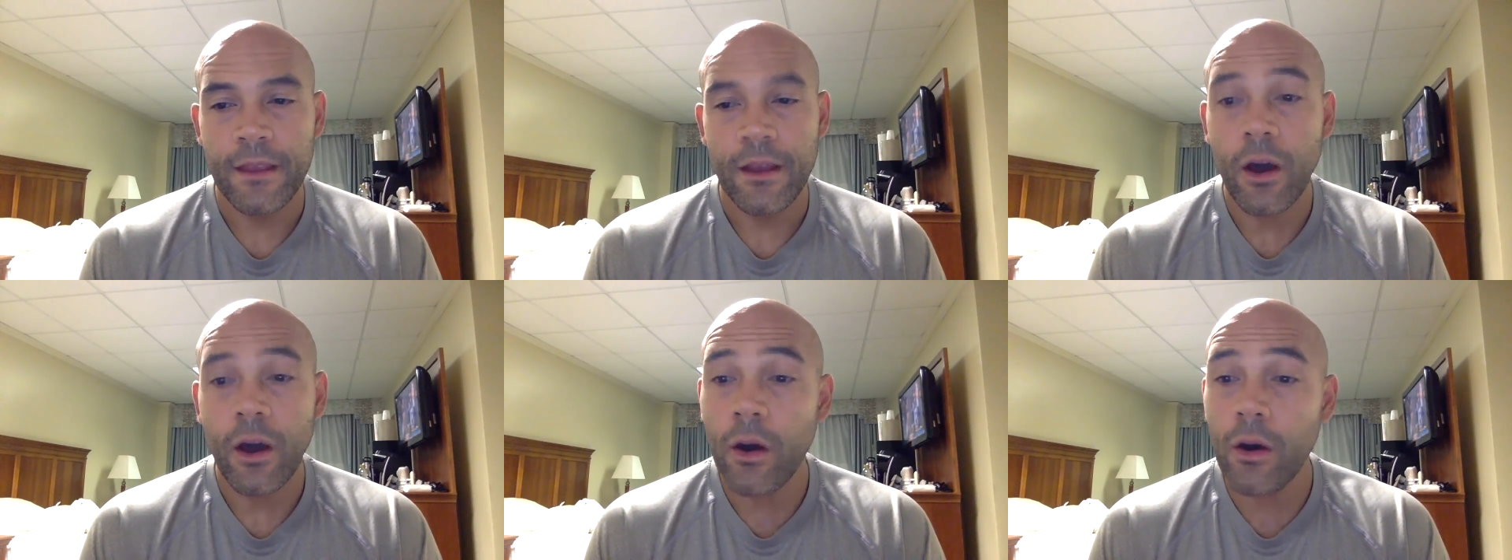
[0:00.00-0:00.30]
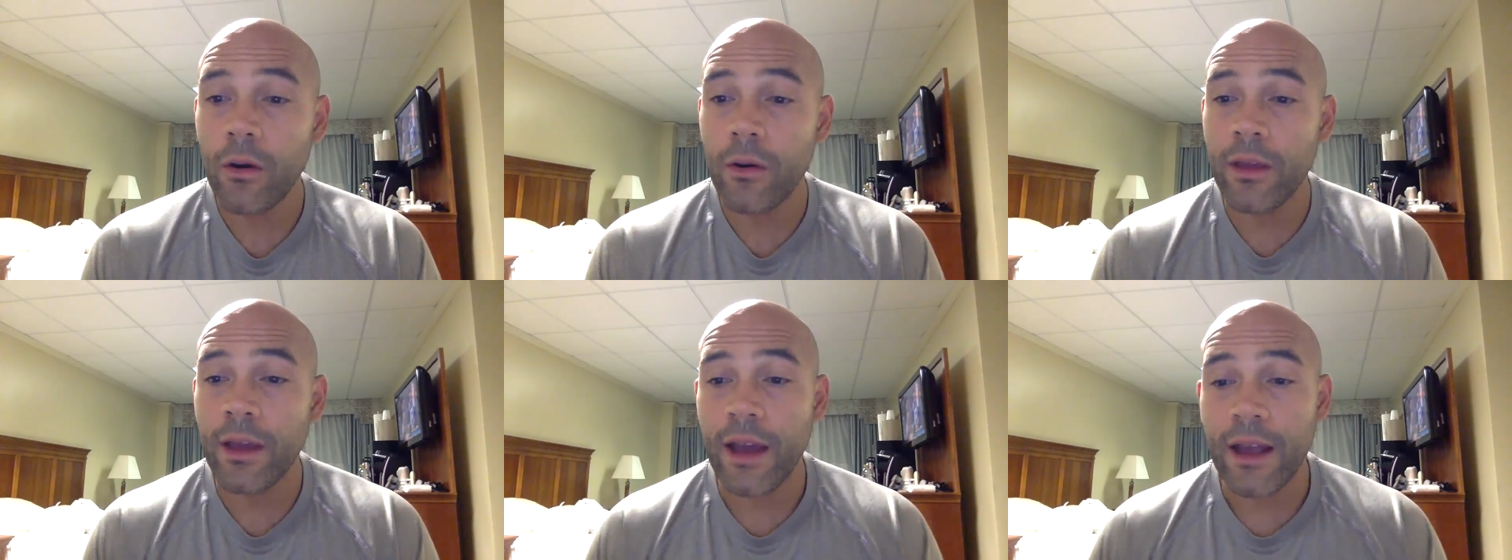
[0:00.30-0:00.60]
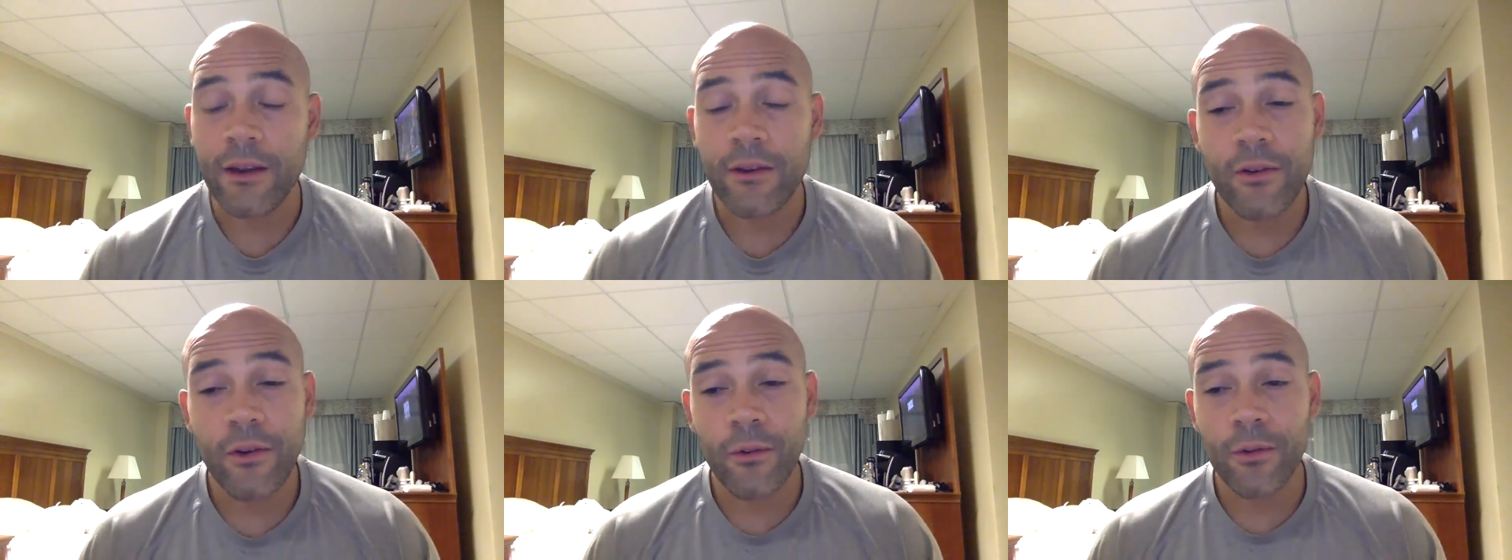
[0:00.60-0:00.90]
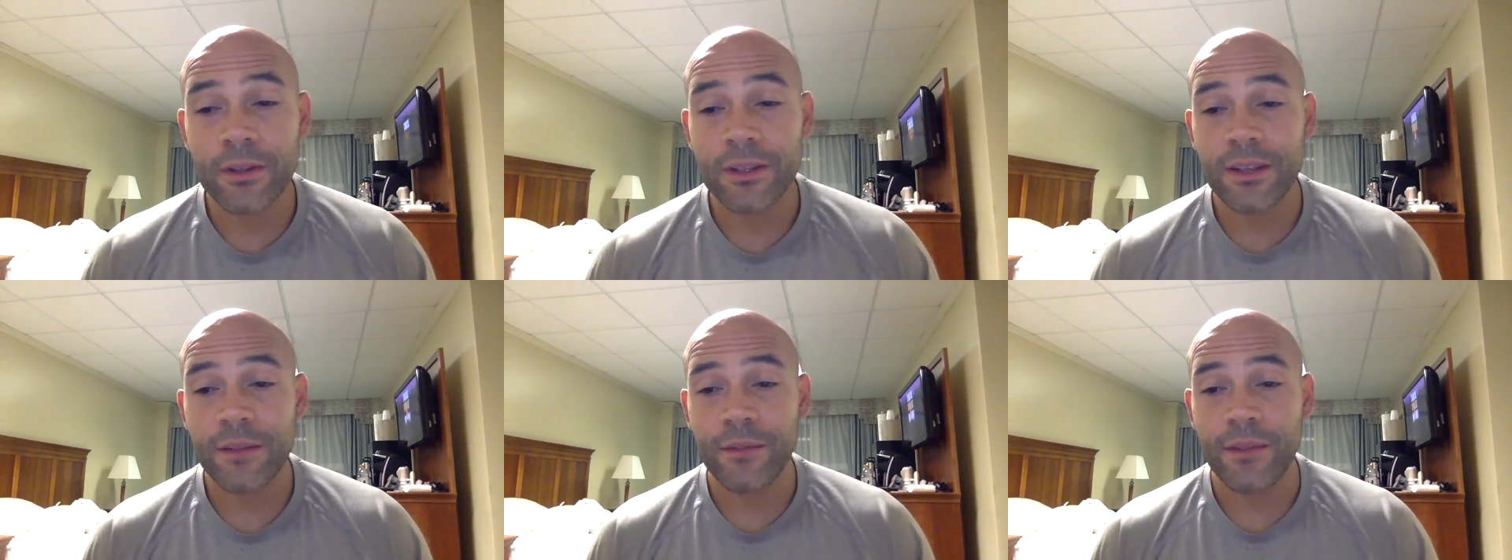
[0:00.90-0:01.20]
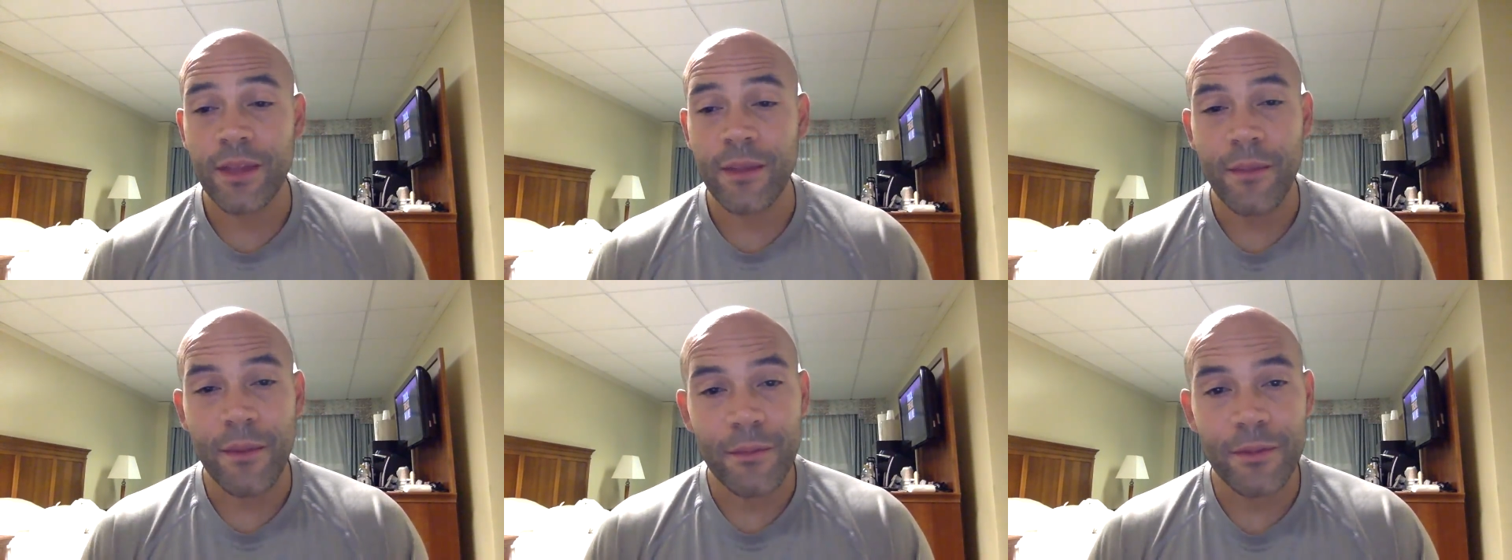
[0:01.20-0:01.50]
Oh yeah, I don't know what's up with
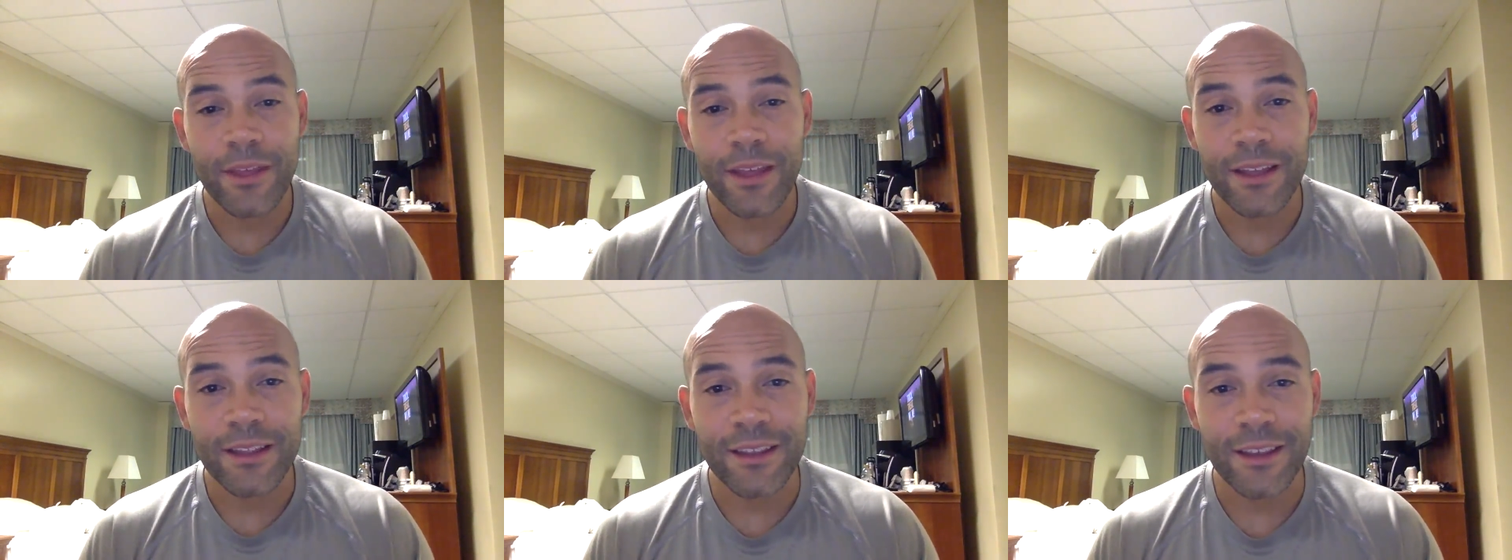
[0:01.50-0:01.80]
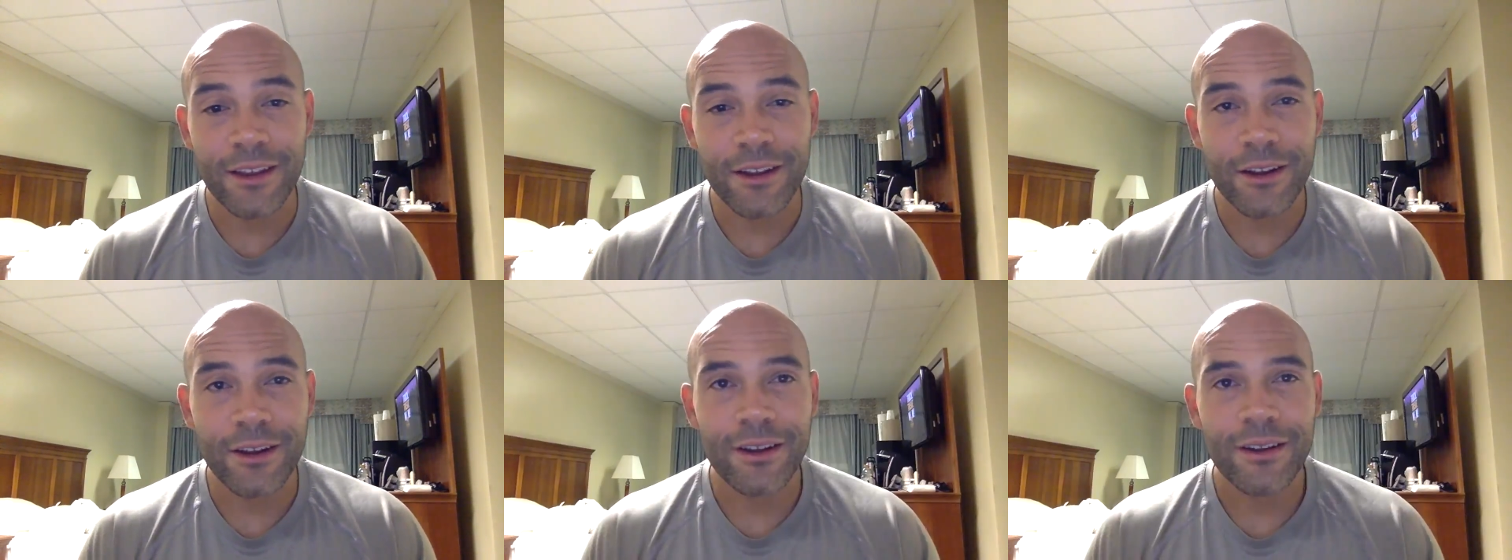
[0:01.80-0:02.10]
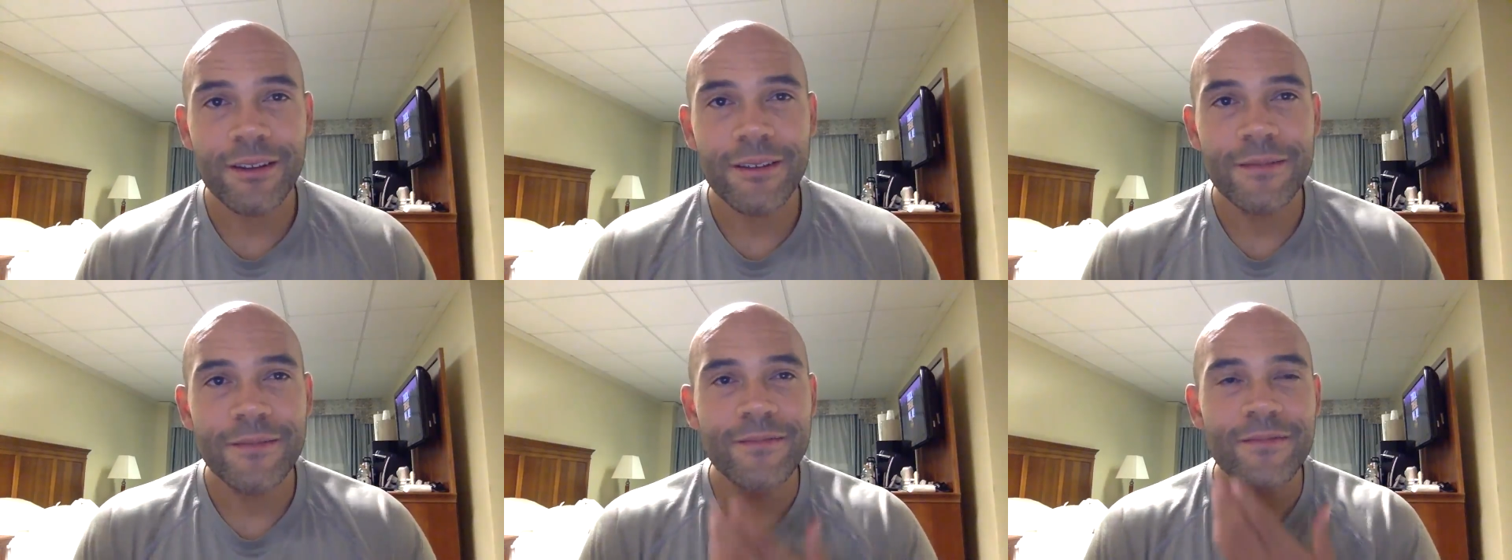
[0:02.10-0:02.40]
that. Remember that year